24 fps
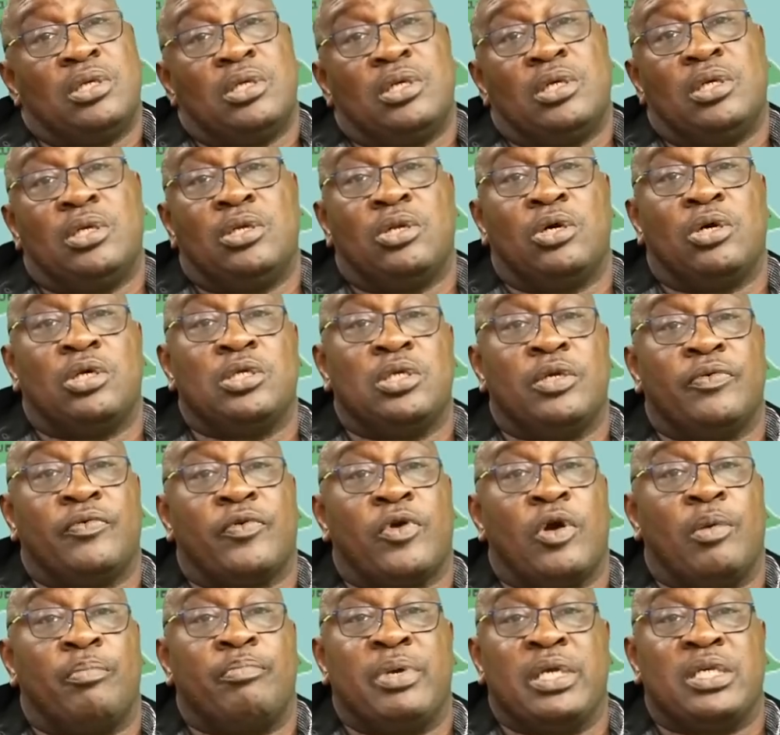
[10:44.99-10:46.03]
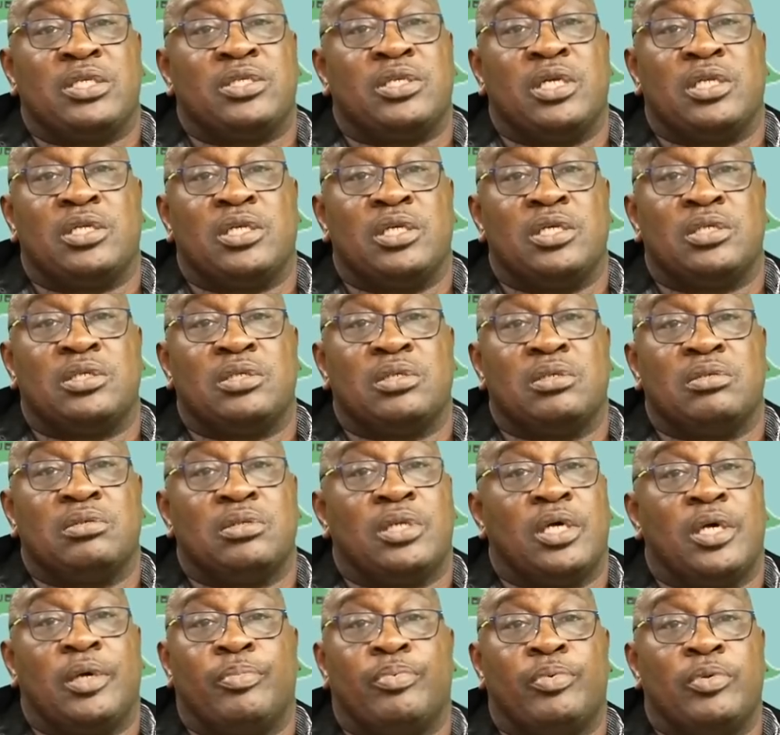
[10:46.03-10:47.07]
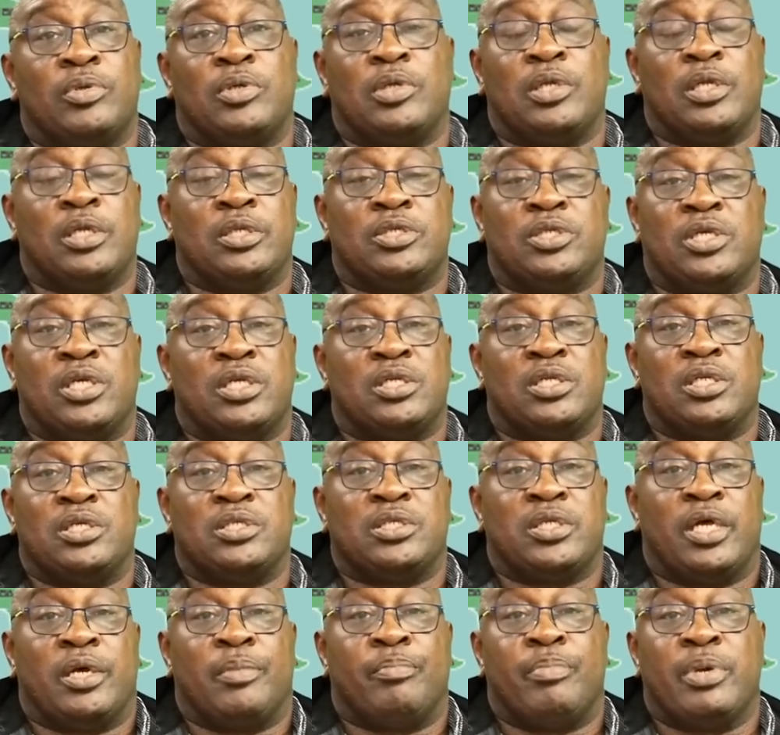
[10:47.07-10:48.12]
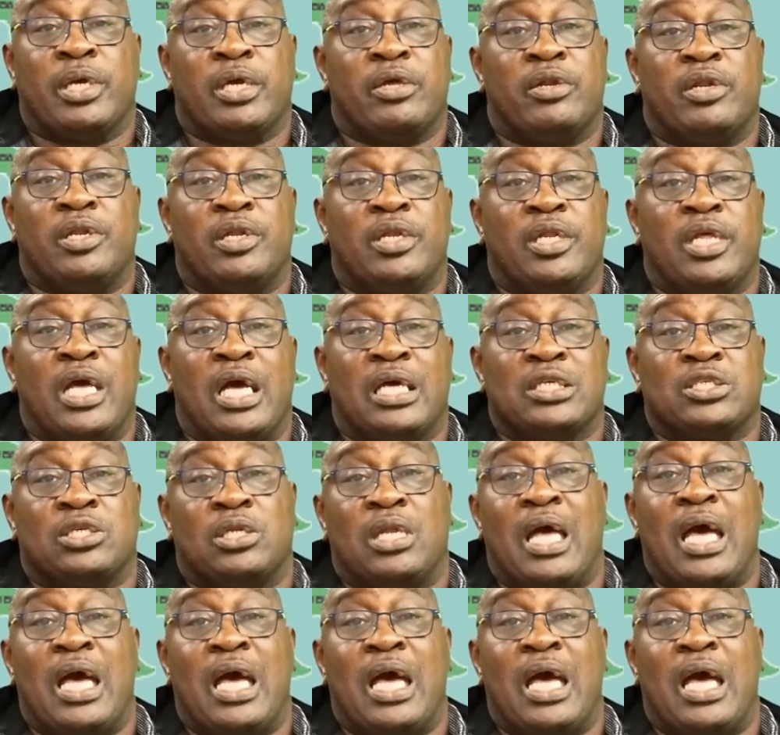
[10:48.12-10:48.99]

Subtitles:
You know, you've got big cities that are bigger than the actual